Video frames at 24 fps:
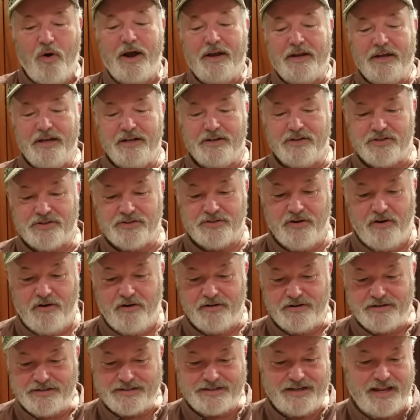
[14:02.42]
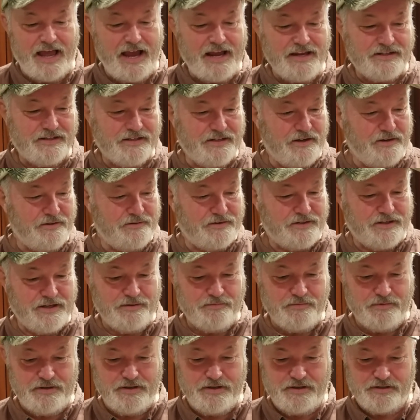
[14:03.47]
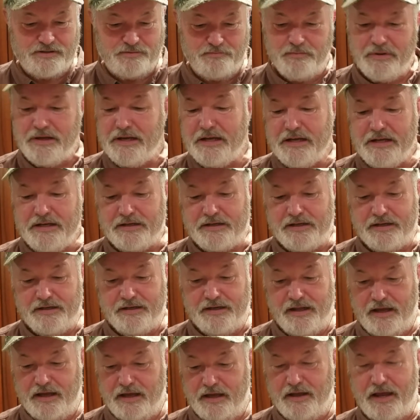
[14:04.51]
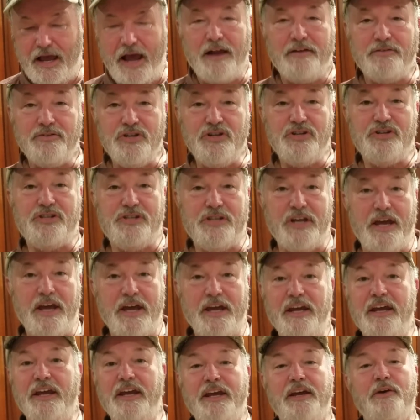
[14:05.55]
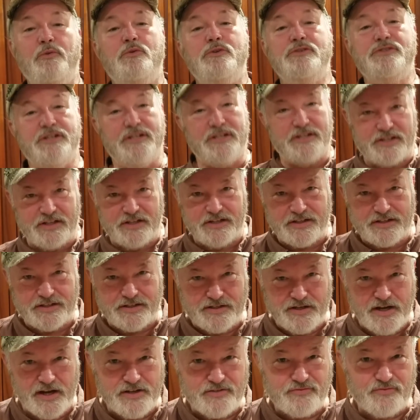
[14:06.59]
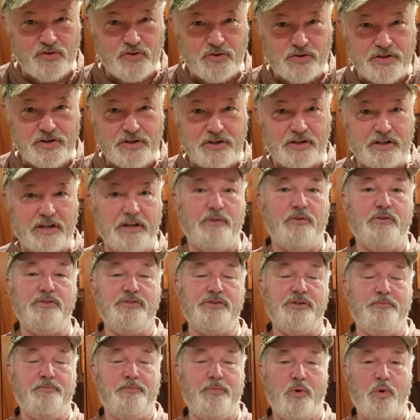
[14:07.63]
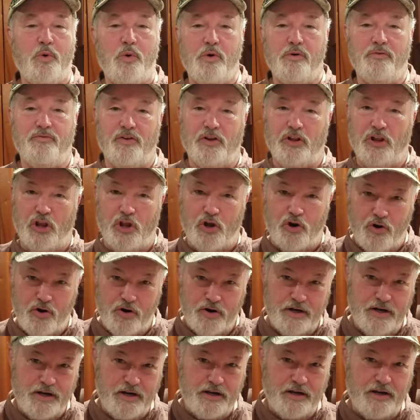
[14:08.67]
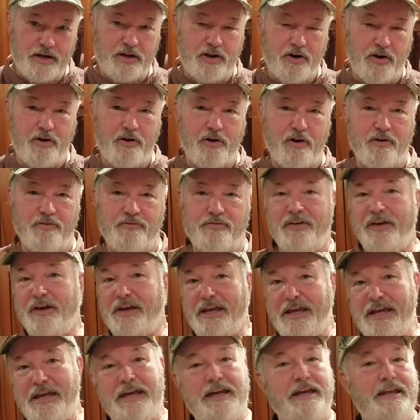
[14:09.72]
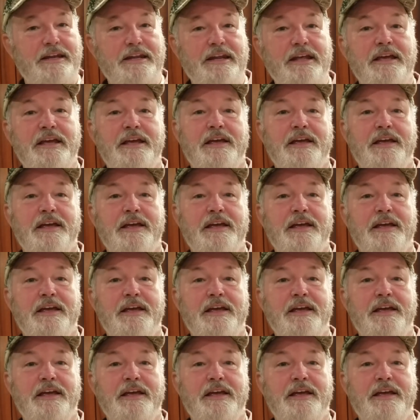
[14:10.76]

I get started slicing on some of this meat, I'll just say it was a successful cook. It was more of a learning curve again.